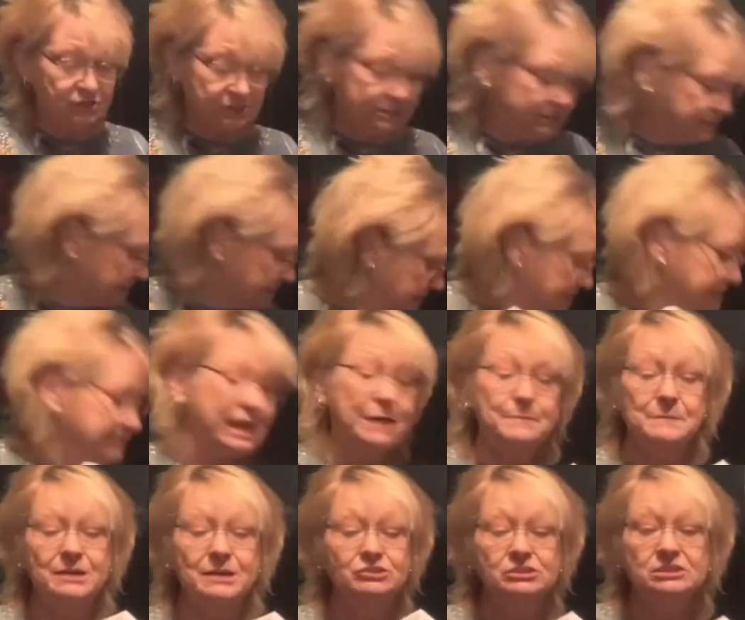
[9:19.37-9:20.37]
This time I
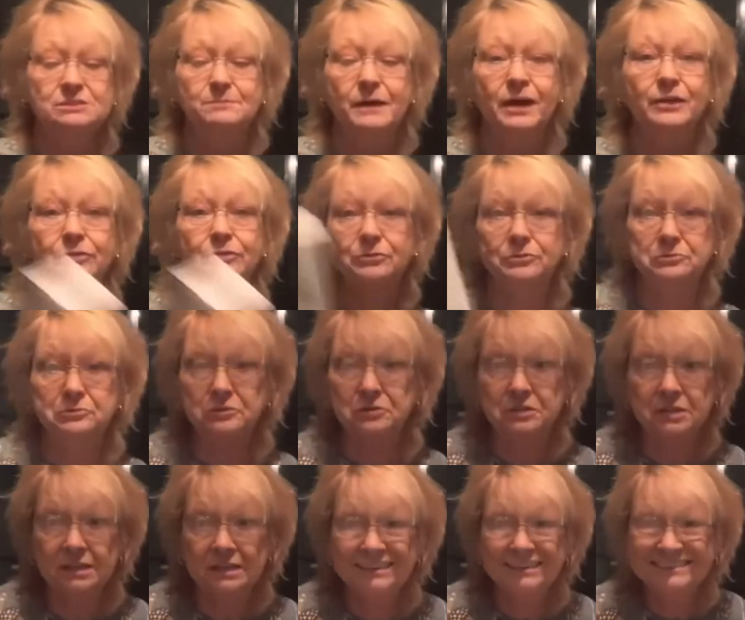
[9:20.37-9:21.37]
just bought 3.
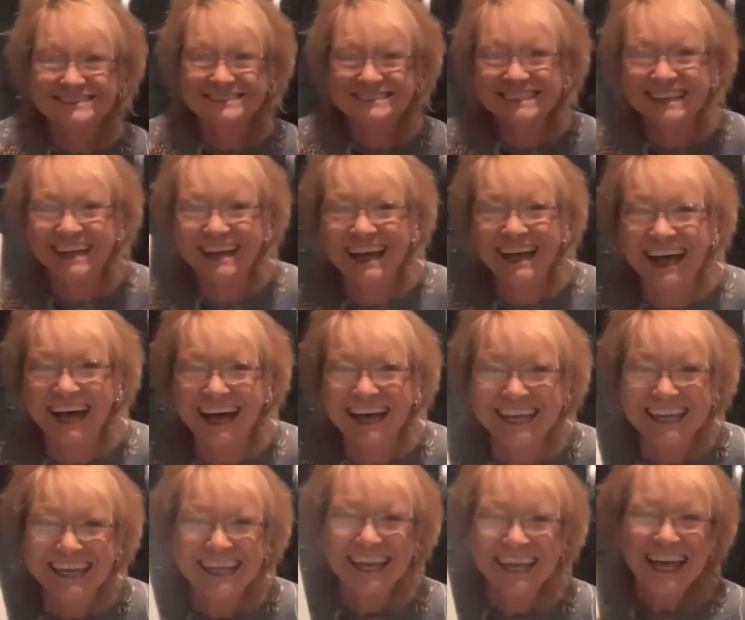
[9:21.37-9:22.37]

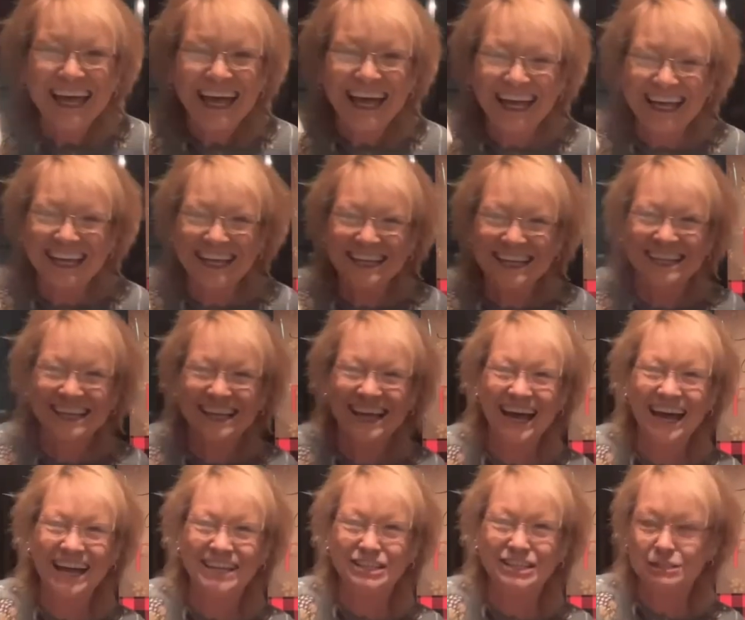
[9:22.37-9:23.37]
I
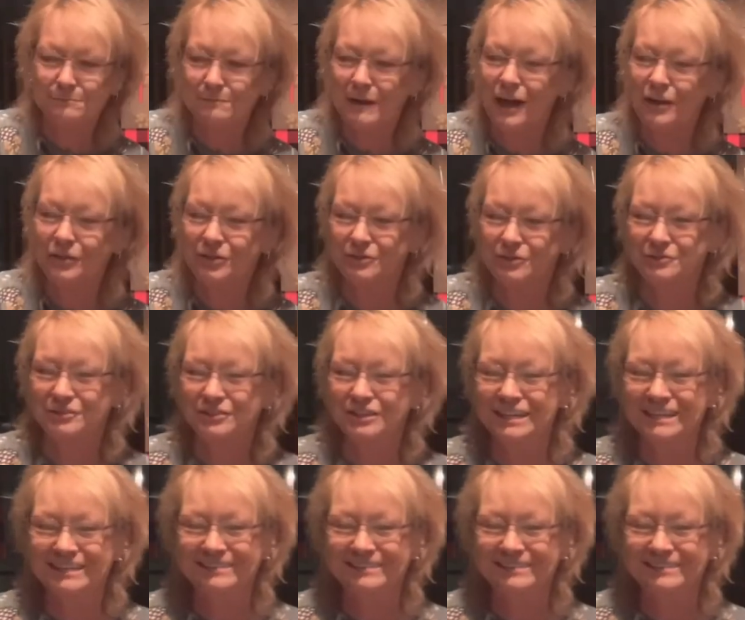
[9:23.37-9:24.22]
just bought 3.